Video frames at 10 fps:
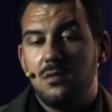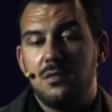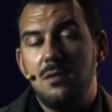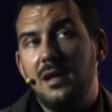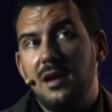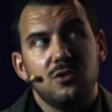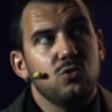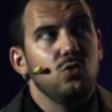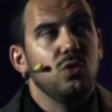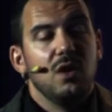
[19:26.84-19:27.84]
similar
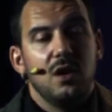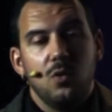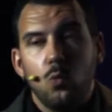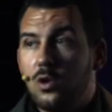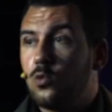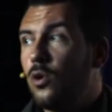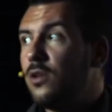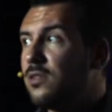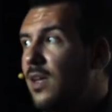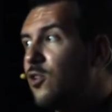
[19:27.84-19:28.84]
to what
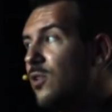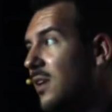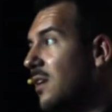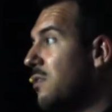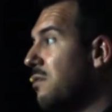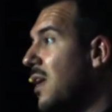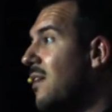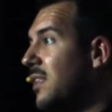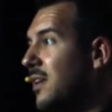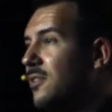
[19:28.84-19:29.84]
was actually
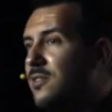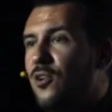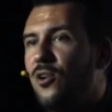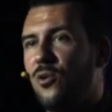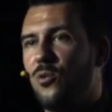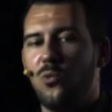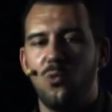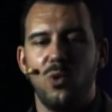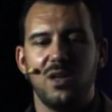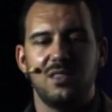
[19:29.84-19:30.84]
7 years ago
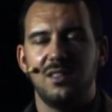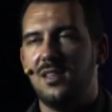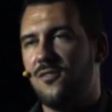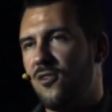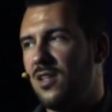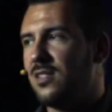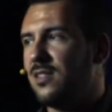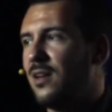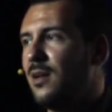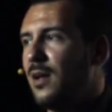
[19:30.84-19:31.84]
with the different